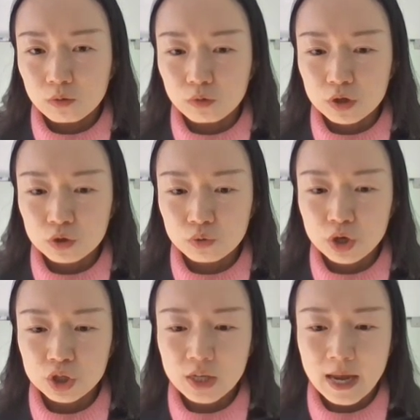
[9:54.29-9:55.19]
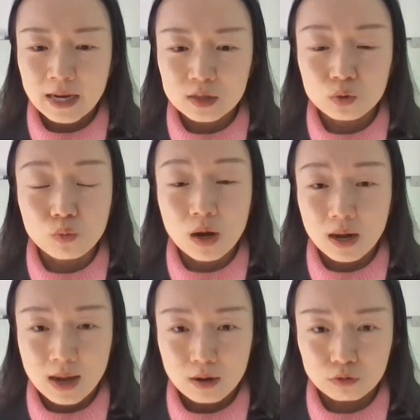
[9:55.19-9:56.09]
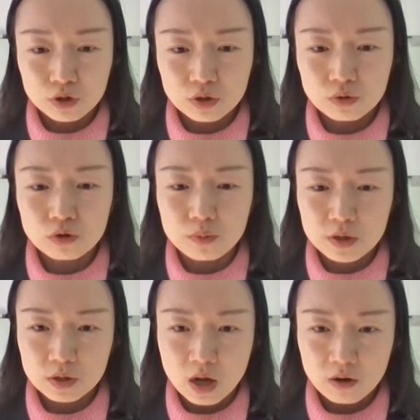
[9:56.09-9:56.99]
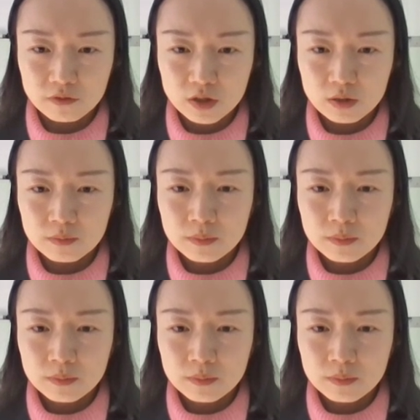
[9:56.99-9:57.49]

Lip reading: we switched x1 out to be solved.